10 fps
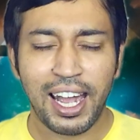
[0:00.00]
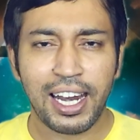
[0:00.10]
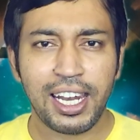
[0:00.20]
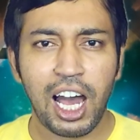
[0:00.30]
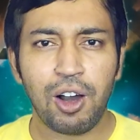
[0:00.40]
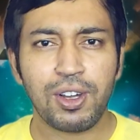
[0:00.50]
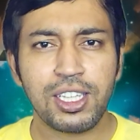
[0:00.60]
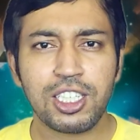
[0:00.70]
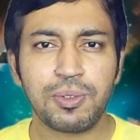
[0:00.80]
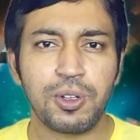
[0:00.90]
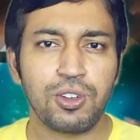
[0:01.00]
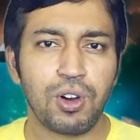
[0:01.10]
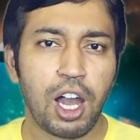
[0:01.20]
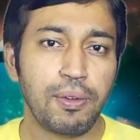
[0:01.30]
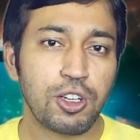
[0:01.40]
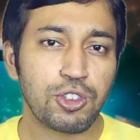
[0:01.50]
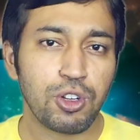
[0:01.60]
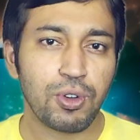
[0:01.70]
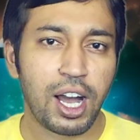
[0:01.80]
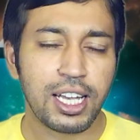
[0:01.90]
And now in this video I will show
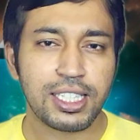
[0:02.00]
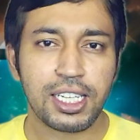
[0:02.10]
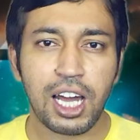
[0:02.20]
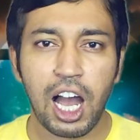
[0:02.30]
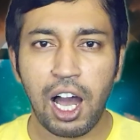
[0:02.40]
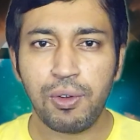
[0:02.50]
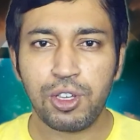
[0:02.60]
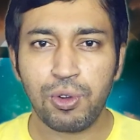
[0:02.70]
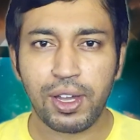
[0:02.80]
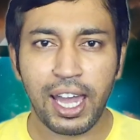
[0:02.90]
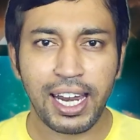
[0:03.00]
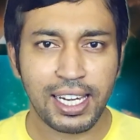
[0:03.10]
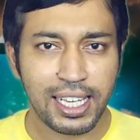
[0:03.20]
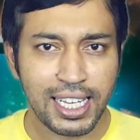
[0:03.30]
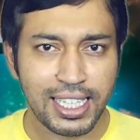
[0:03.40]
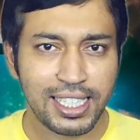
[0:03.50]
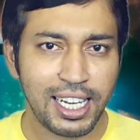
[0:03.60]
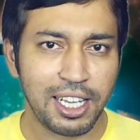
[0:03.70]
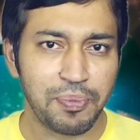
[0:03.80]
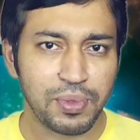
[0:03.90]
you guys that how you can
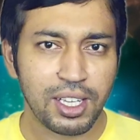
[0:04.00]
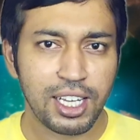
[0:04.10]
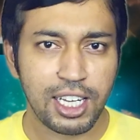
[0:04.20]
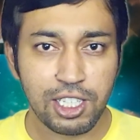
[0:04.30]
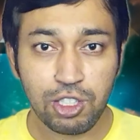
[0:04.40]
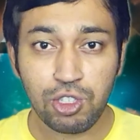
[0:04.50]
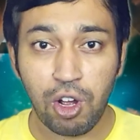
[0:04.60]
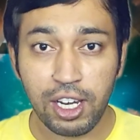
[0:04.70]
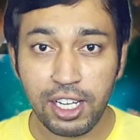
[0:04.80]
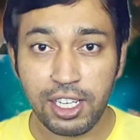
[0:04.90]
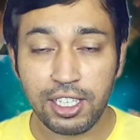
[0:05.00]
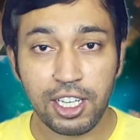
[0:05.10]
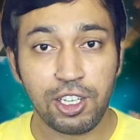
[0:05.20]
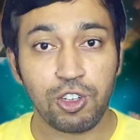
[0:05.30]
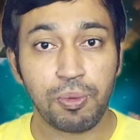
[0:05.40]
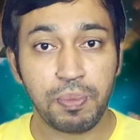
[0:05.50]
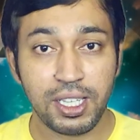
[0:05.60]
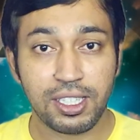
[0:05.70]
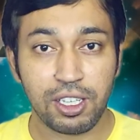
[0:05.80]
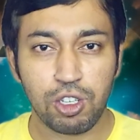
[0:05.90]
easily install it in your
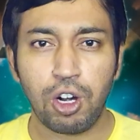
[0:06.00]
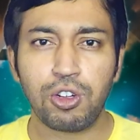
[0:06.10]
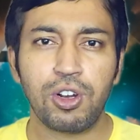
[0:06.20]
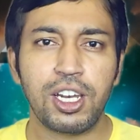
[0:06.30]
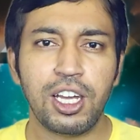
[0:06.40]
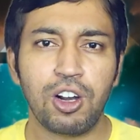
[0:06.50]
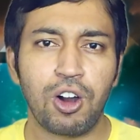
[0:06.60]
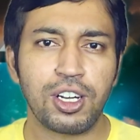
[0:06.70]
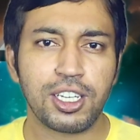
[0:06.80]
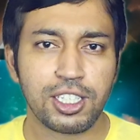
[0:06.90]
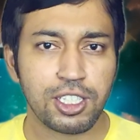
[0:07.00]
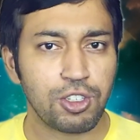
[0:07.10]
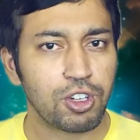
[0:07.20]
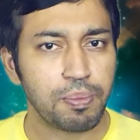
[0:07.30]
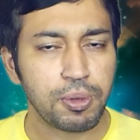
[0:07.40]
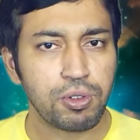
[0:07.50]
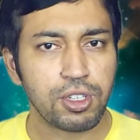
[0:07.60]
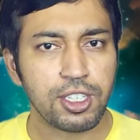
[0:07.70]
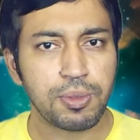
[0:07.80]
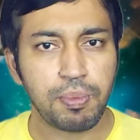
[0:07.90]
PC, not only on Tuxedo computers